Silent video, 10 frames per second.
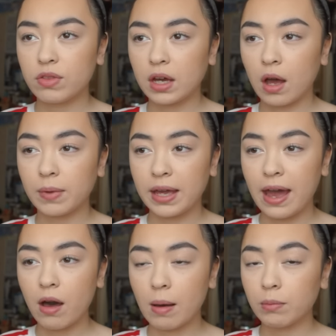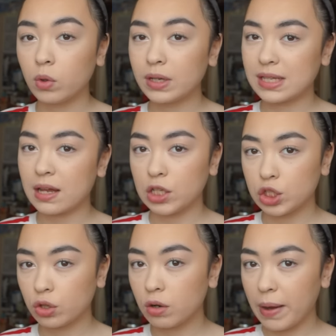They're coming out. I'm not exactly
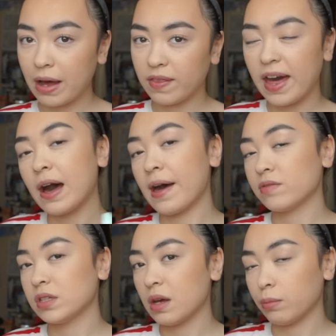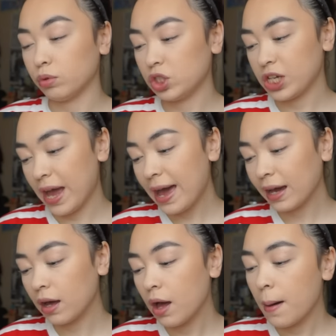sure about that. I'll have to double check.